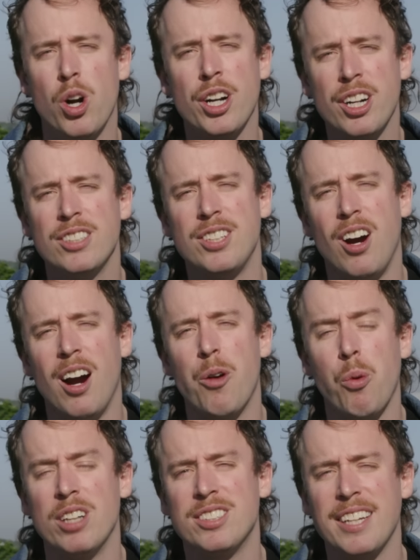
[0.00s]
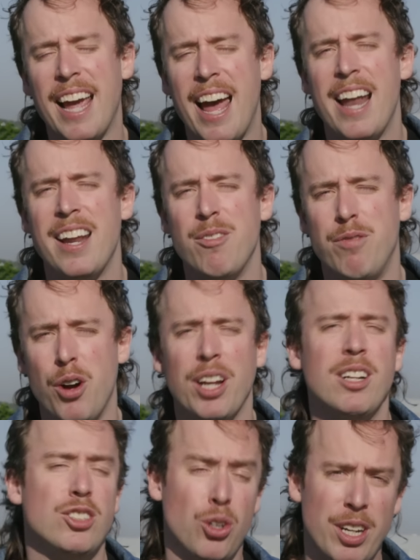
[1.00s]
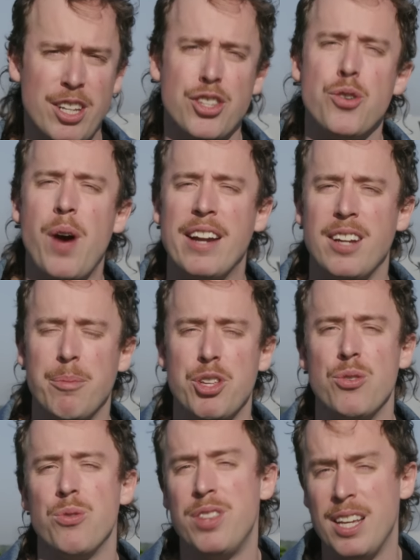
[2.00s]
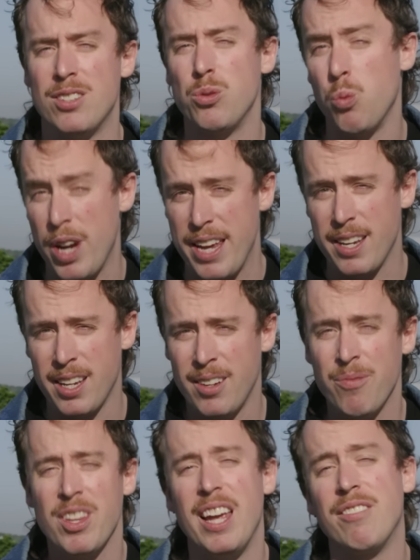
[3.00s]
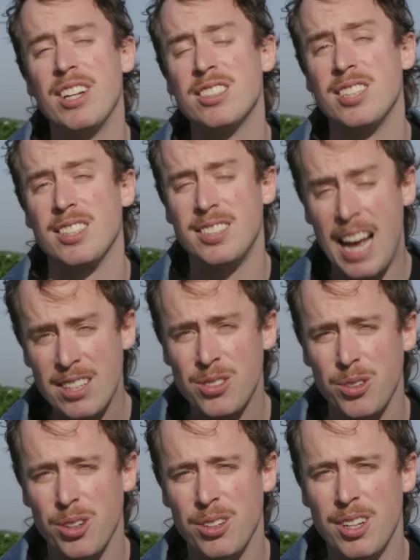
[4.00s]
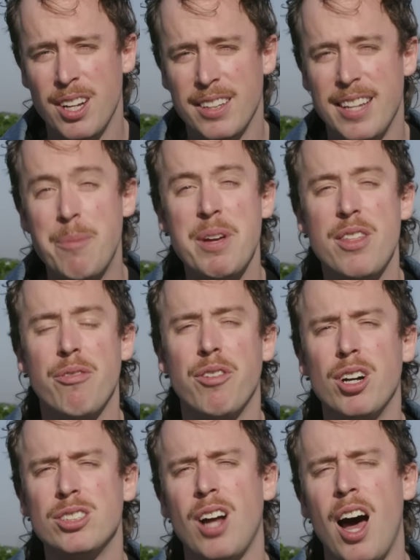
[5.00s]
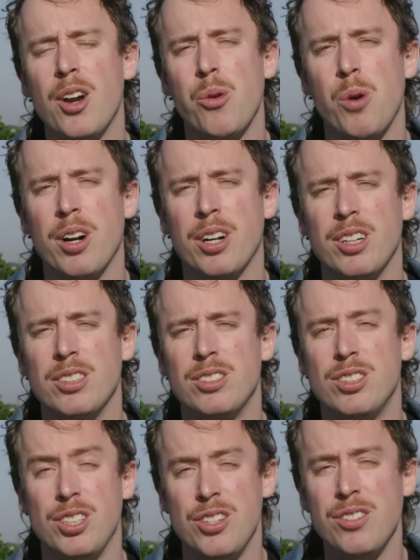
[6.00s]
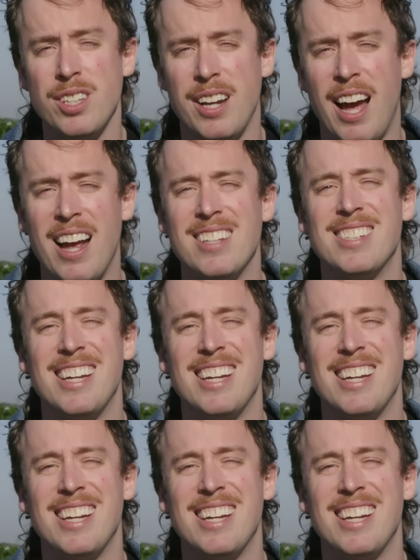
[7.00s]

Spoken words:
Workers are once again voting to join the UAW this week. If they're successful, they'd be the first auto workers to unionize